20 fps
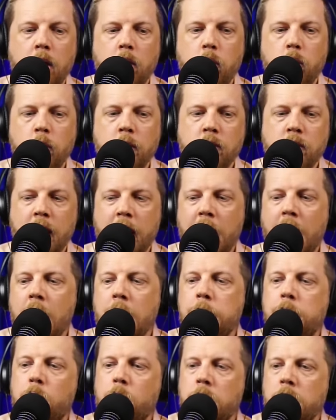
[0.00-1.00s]
Who is that?
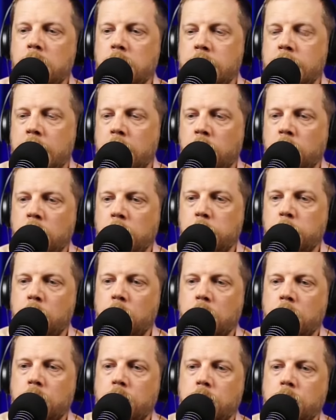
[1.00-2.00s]
I boil it down in the
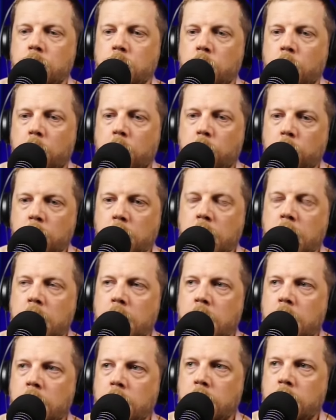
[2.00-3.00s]
book to
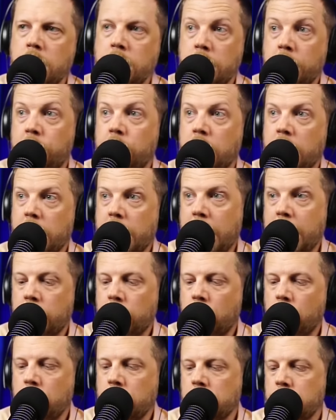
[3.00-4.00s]
three different
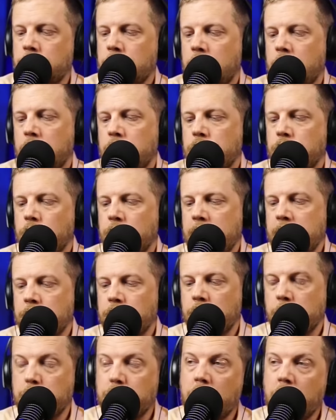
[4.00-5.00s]
categories. So
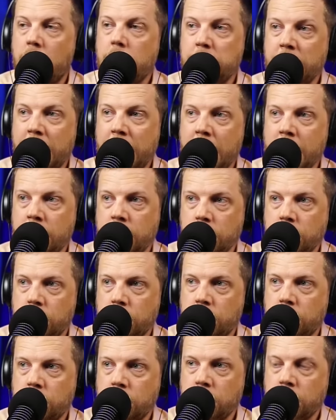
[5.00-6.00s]
that's the
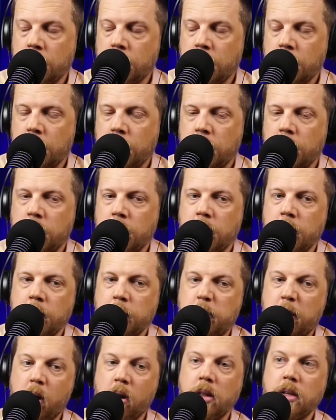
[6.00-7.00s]
propagandists, the
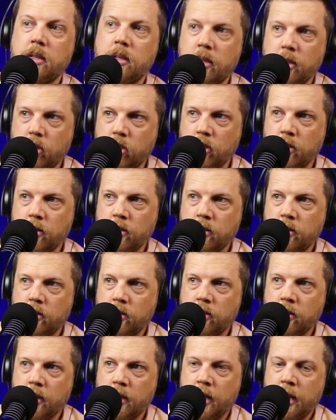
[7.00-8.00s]

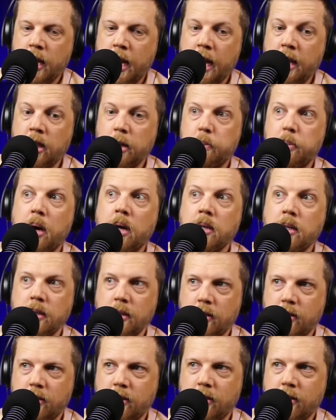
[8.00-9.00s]
politicians, and the
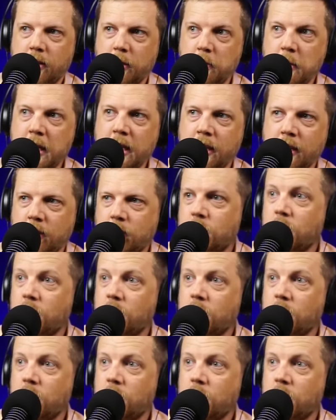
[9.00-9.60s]
pundits, the media.